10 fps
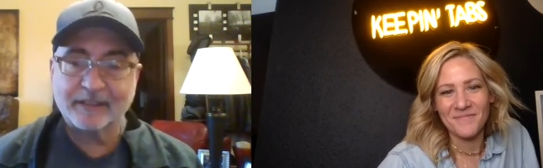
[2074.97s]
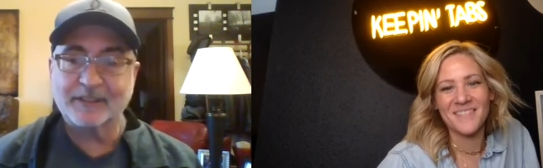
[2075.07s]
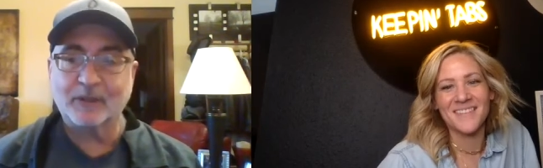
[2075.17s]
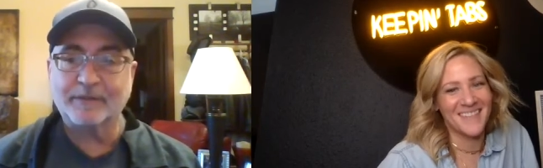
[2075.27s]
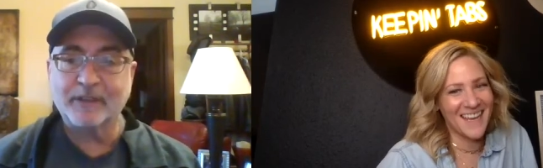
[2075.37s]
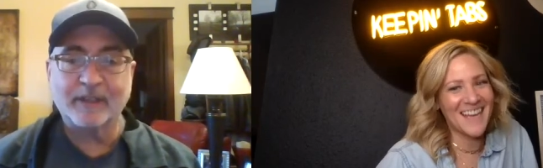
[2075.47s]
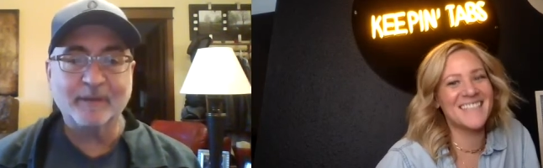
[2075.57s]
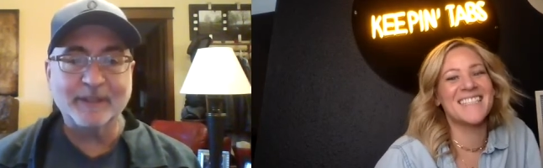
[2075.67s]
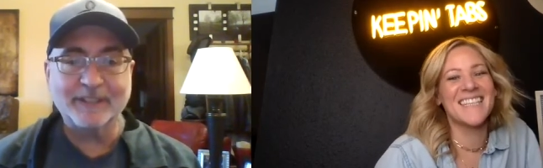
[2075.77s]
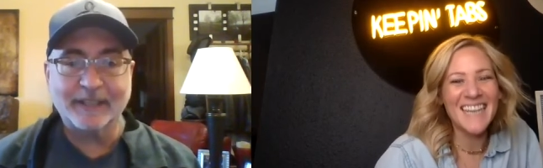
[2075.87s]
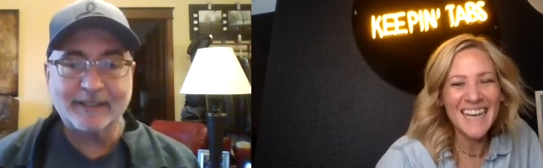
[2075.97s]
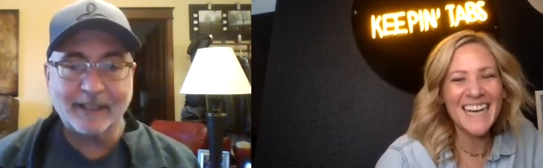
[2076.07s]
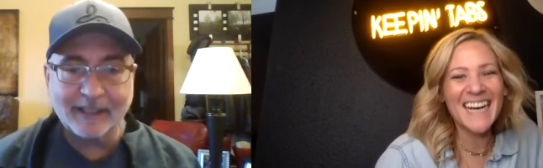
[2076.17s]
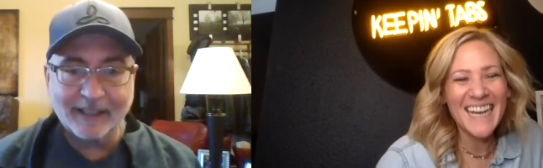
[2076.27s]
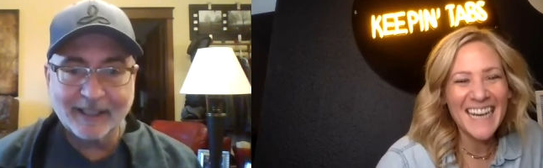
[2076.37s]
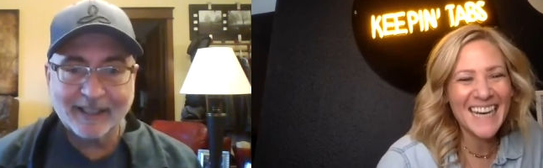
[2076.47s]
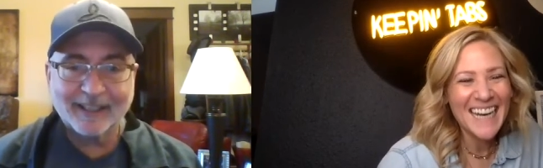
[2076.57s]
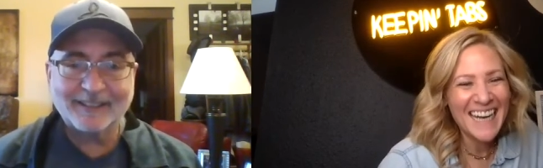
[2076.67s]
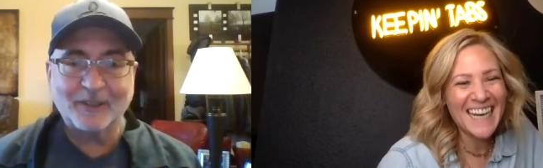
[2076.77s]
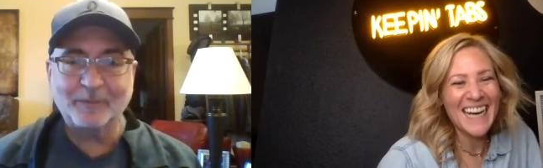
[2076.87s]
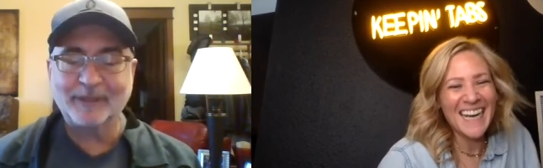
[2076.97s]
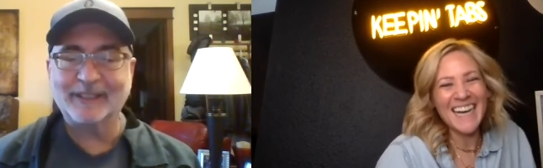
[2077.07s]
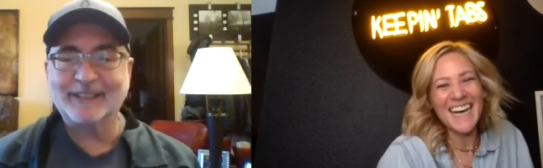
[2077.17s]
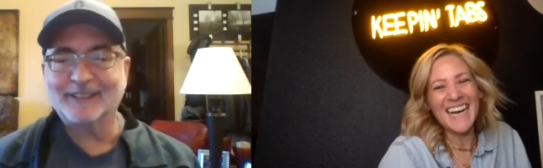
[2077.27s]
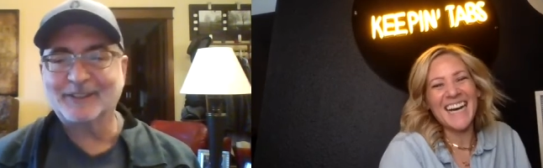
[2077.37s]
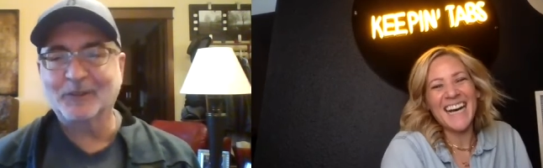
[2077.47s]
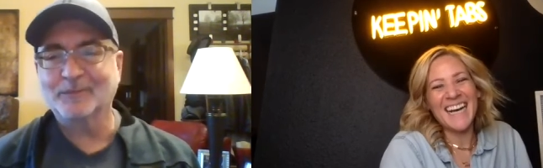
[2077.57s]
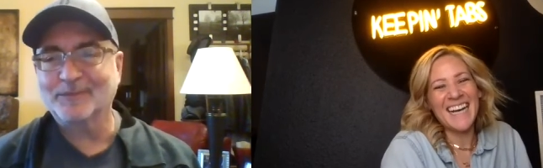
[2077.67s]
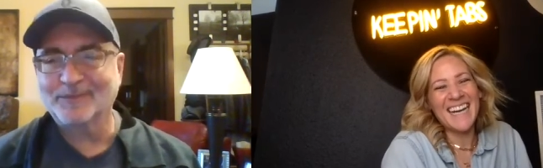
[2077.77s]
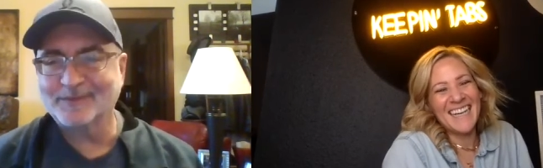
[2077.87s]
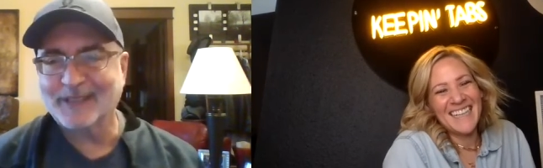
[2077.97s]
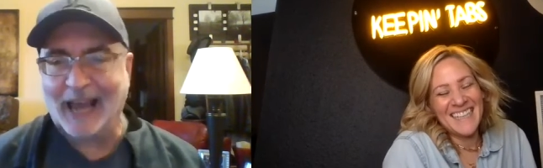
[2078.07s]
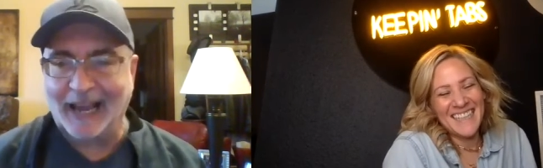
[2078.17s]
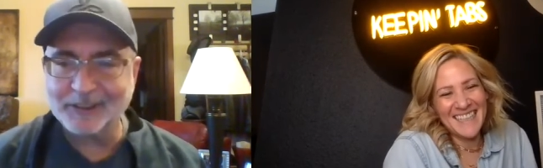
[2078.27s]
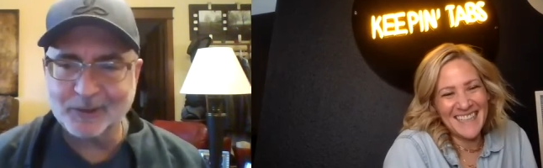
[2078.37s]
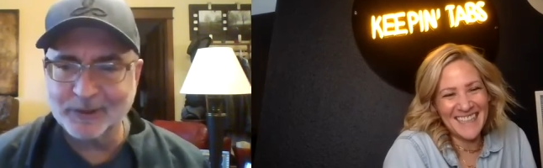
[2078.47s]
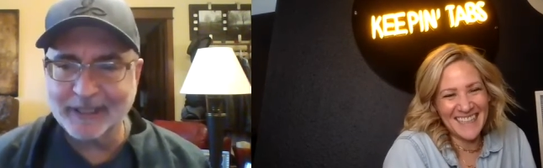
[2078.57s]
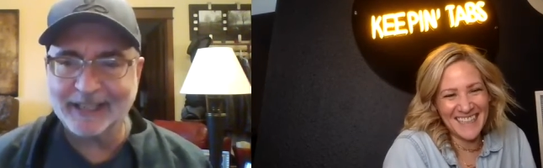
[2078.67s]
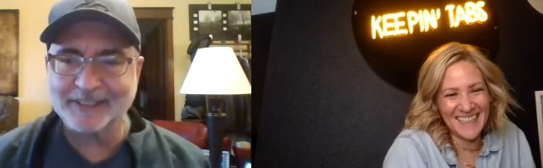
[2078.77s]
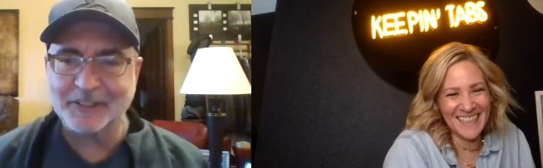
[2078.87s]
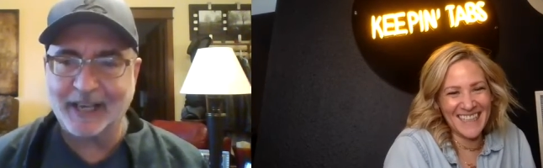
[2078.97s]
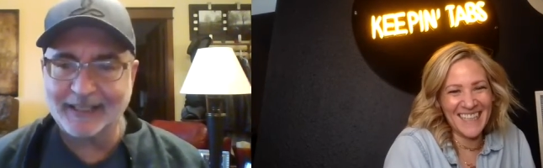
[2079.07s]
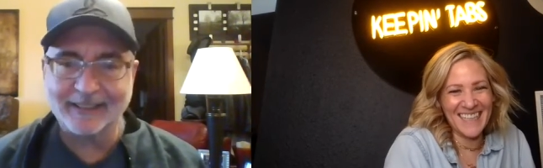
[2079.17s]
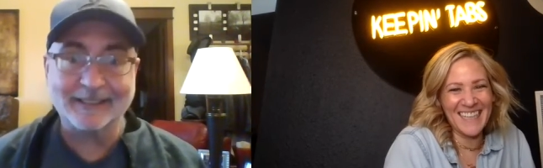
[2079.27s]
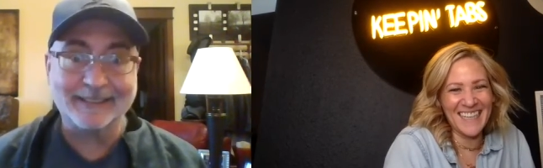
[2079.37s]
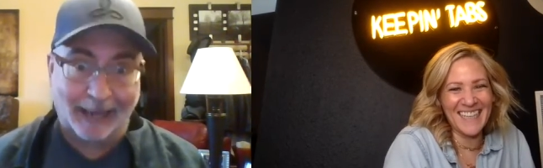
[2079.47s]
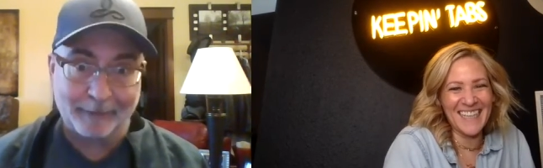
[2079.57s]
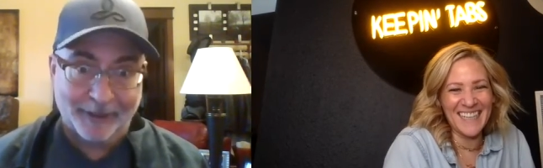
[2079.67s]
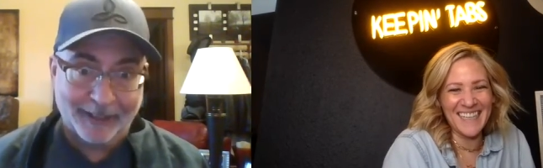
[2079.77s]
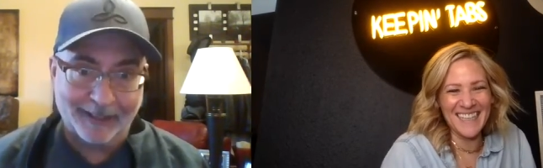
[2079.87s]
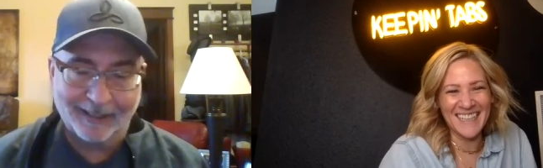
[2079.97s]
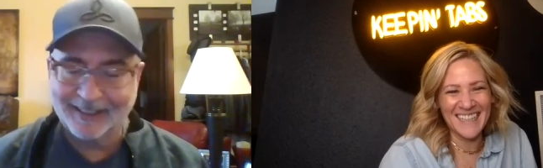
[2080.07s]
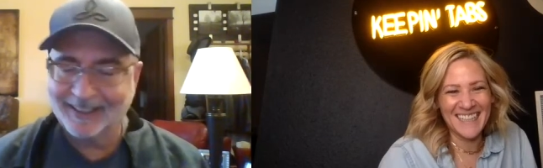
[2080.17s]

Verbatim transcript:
Speaker 1: So if you yes. hear me say T, don't be don't ask who the heck is that. That's Tabitha.